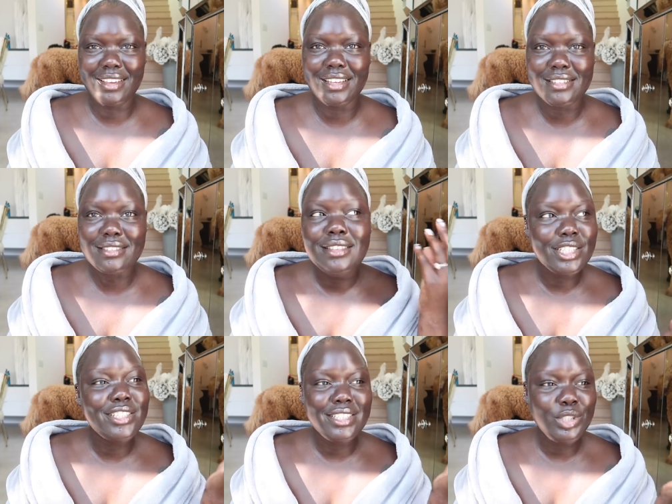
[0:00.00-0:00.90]
because
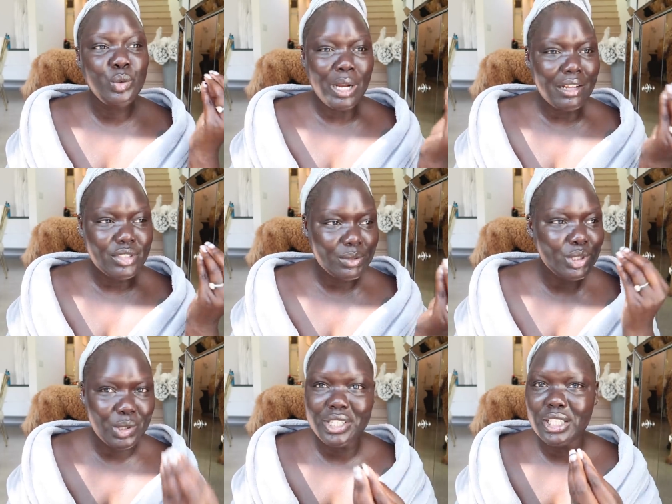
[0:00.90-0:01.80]
literally you have to
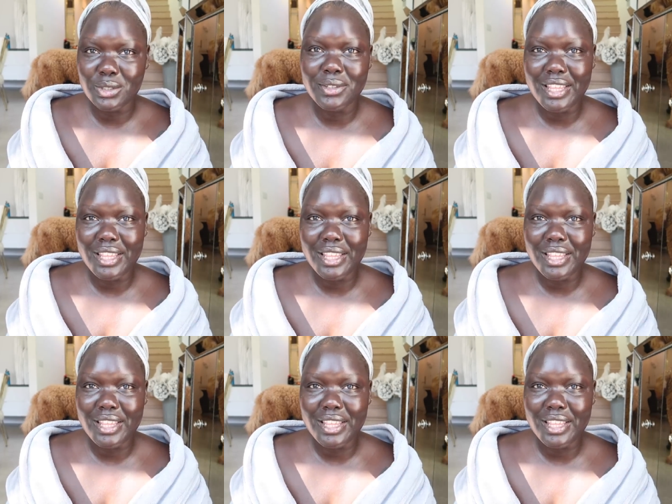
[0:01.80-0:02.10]
enjoy the little